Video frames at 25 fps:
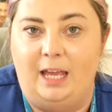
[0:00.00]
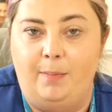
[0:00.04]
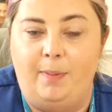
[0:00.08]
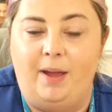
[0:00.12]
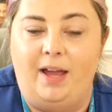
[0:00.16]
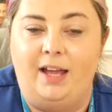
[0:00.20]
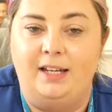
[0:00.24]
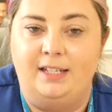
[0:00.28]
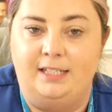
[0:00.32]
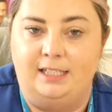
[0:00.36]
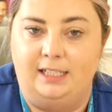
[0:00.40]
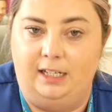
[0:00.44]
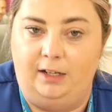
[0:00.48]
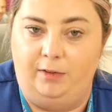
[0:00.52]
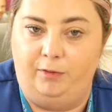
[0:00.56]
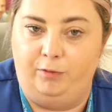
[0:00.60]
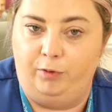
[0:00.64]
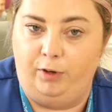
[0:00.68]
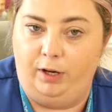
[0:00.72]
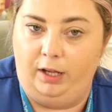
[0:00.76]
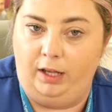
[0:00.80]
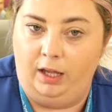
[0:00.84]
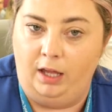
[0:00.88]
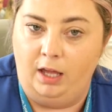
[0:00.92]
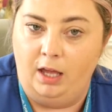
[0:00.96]
labour and
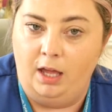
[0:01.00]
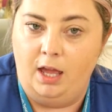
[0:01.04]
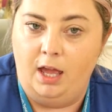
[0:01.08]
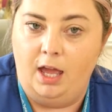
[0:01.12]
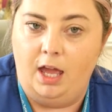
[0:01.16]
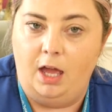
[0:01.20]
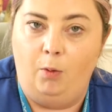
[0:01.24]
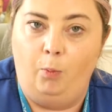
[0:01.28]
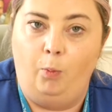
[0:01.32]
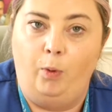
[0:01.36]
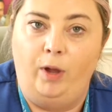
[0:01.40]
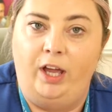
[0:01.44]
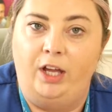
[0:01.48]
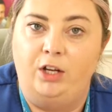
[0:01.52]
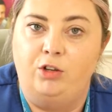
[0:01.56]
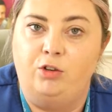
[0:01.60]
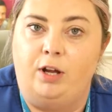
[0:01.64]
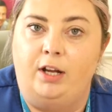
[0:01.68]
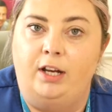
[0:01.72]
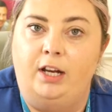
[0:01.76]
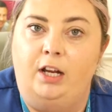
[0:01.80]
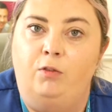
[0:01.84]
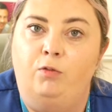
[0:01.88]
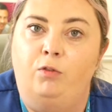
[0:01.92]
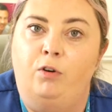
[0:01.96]
delivery, and we're
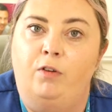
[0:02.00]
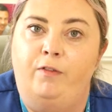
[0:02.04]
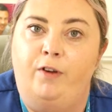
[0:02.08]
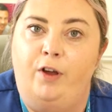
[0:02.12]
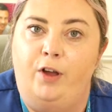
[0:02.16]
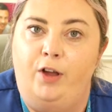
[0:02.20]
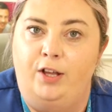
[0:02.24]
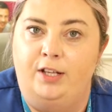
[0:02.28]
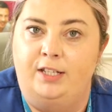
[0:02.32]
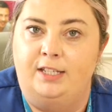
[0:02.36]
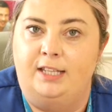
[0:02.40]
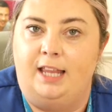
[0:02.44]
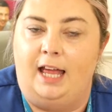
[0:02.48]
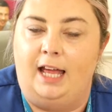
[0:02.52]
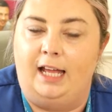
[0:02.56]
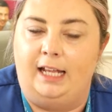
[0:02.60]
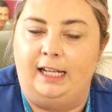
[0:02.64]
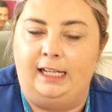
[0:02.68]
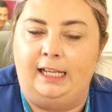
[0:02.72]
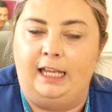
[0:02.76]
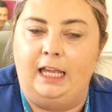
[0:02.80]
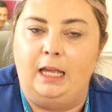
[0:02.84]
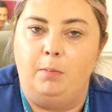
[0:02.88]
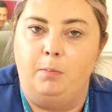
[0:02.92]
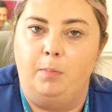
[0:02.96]
trying to reverse that
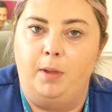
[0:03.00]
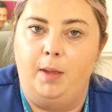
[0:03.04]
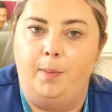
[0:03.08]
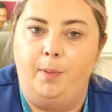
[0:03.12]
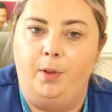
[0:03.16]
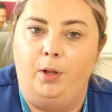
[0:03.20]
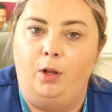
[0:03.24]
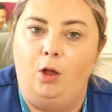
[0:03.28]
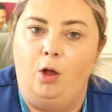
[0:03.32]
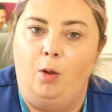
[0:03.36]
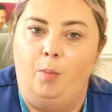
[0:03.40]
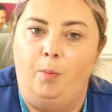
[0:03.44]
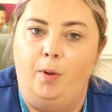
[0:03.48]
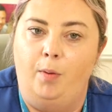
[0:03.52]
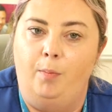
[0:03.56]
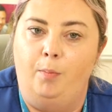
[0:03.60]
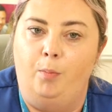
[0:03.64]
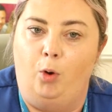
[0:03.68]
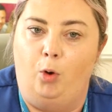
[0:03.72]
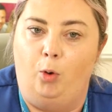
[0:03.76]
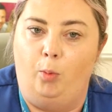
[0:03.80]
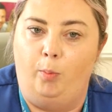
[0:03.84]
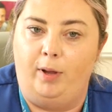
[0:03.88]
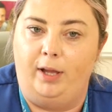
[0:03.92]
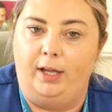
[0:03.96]
and keep people up and
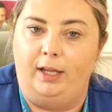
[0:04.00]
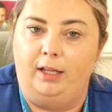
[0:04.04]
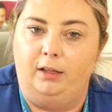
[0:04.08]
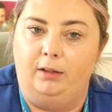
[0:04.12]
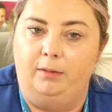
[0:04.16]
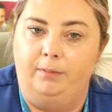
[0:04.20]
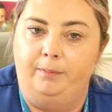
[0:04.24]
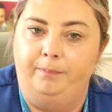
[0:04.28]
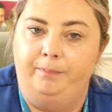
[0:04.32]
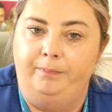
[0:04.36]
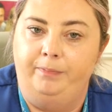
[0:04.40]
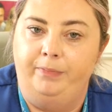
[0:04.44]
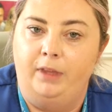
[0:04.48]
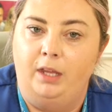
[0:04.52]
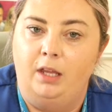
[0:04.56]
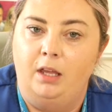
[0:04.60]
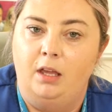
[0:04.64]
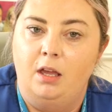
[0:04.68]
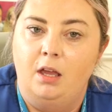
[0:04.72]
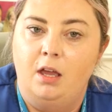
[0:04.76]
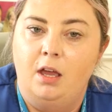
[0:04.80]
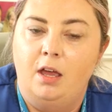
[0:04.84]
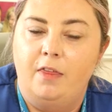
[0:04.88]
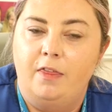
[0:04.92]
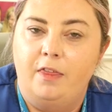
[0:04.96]
mobile.
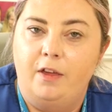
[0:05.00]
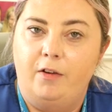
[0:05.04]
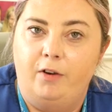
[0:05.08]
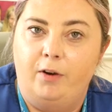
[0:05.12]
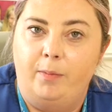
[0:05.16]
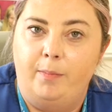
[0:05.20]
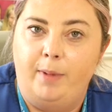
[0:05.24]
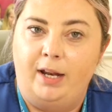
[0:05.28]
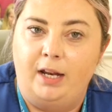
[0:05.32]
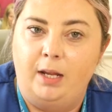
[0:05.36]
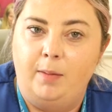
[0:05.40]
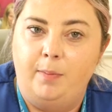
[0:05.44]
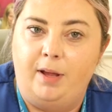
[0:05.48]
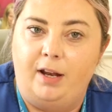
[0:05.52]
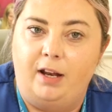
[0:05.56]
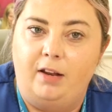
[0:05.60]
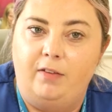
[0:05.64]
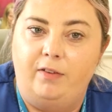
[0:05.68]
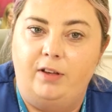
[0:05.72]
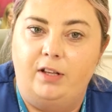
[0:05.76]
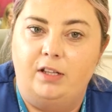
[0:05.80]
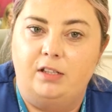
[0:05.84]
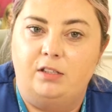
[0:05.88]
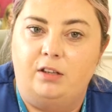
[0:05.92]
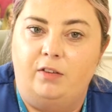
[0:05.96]
There are many
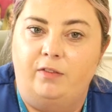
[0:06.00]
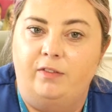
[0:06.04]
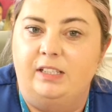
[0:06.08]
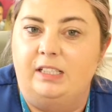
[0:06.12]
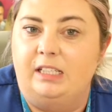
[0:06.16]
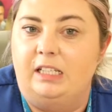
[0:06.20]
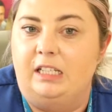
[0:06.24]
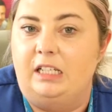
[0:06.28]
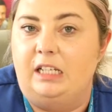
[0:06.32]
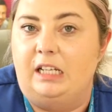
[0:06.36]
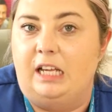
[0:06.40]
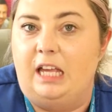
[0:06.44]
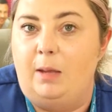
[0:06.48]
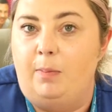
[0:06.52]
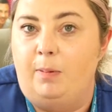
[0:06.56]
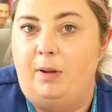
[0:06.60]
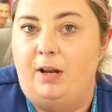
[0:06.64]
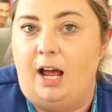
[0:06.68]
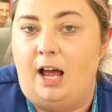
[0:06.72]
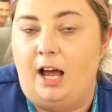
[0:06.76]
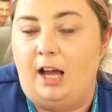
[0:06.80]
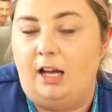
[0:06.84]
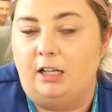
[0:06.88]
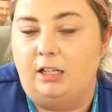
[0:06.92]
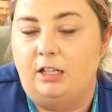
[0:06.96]
benefits obviously to
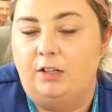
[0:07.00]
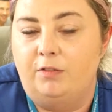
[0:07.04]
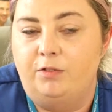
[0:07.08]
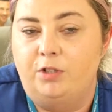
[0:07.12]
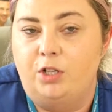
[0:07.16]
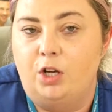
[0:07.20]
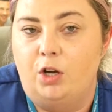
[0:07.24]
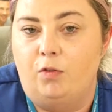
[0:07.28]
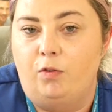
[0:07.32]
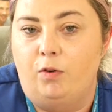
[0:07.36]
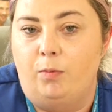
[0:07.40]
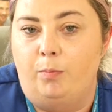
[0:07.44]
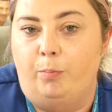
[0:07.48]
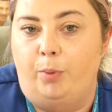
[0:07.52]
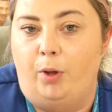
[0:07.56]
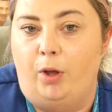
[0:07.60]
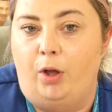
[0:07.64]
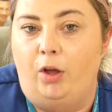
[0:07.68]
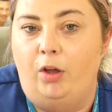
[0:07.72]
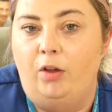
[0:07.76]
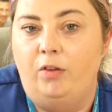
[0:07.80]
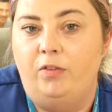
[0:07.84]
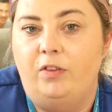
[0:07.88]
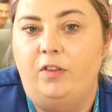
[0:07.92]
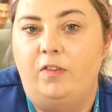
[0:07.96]
keeping active during
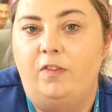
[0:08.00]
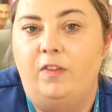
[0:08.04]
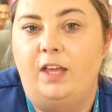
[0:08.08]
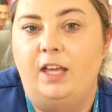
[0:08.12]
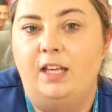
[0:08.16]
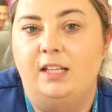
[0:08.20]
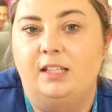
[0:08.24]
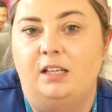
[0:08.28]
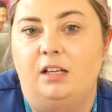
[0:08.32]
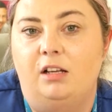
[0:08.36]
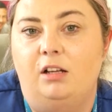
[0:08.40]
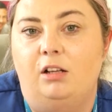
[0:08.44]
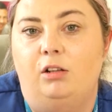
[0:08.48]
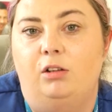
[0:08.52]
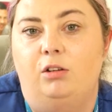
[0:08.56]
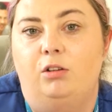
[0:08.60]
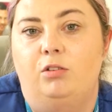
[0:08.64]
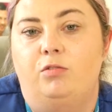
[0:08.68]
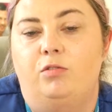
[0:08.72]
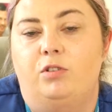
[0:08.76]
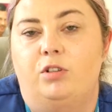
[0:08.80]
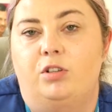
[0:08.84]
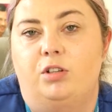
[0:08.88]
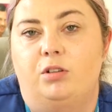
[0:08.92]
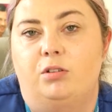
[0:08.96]
birth, and these
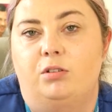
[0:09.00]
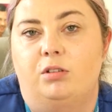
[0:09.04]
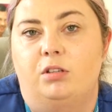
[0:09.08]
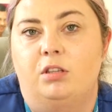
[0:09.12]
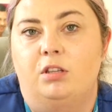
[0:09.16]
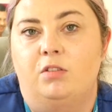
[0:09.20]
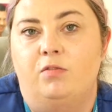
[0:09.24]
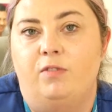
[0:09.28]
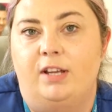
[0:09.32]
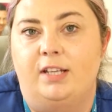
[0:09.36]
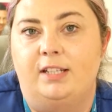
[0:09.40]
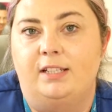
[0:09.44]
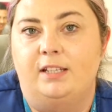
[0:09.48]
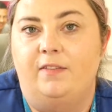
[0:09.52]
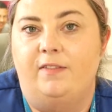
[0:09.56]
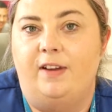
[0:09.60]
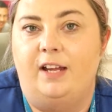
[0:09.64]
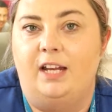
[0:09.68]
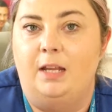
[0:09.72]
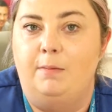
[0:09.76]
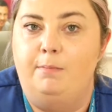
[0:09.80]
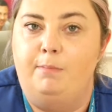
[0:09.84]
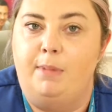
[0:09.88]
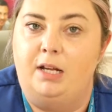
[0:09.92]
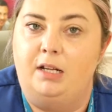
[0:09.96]
include reducing the risk of
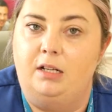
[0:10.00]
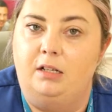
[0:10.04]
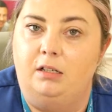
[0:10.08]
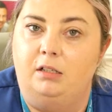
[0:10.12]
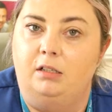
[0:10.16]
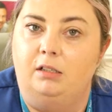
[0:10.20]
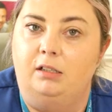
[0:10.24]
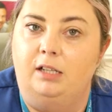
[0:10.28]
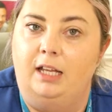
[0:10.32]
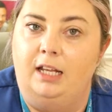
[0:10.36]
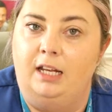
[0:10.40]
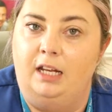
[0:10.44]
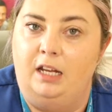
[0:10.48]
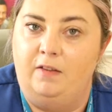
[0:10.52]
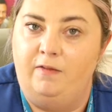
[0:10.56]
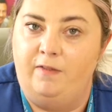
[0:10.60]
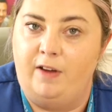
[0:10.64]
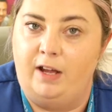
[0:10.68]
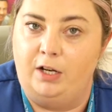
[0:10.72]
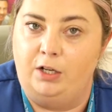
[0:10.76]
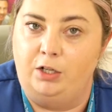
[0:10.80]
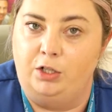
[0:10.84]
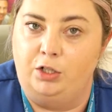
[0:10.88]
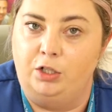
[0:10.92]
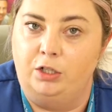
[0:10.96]
any medical
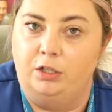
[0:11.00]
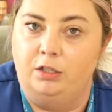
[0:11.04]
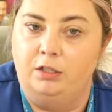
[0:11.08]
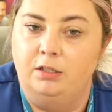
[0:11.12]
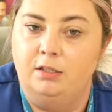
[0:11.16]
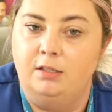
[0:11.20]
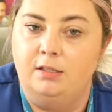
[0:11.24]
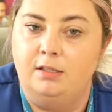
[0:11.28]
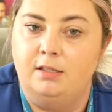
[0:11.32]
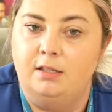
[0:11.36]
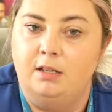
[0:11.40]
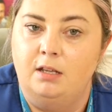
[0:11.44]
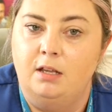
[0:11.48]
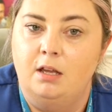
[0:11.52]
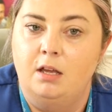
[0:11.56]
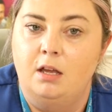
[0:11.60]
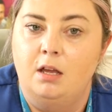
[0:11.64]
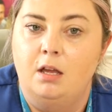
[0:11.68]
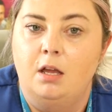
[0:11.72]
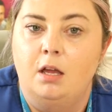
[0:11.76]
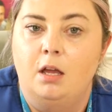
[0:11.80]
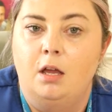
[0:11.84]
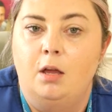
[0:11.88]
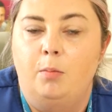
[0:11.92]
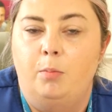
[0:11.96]
interventions,
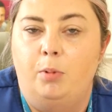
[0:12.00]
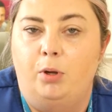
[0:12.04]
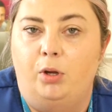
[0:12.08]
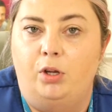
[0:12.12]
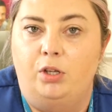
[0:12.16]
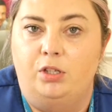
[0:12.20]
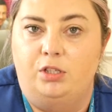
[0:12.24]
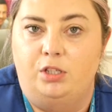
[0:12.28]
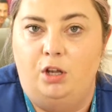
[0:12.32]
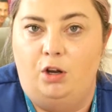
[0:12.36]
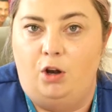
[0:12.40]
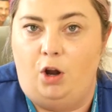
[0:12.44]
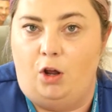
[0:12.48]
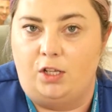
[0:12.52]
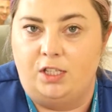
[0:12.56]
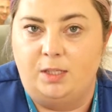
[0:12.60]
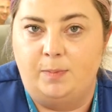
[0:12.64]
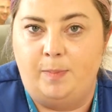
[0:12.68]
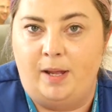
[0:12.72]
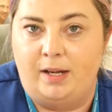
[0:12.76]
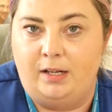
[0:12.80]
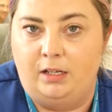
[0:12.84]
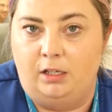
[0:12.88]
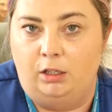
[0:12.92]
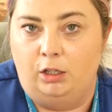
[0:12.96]
because you're not
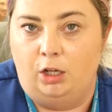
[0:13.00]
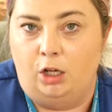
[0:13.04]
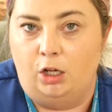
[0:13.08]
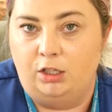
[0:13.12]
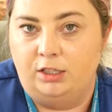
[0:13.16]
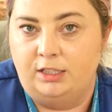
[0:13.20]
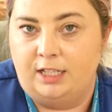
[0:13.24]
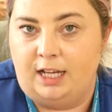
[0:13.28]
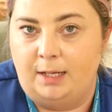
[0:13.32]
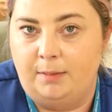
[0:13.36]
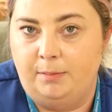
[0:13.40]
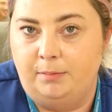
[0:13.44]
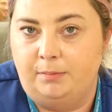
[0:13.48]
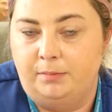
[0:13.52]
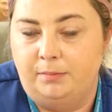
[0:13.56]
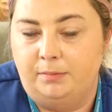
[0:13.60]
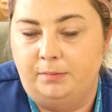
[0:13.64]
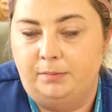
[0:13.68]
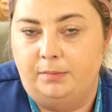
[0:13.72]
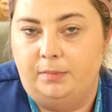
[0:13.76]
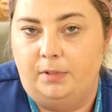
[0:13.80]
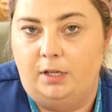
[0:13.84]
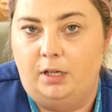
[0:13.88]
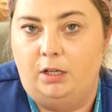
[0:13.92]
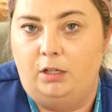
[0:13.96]
spending a long
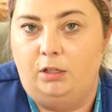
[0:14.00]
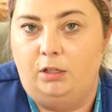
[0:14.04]
time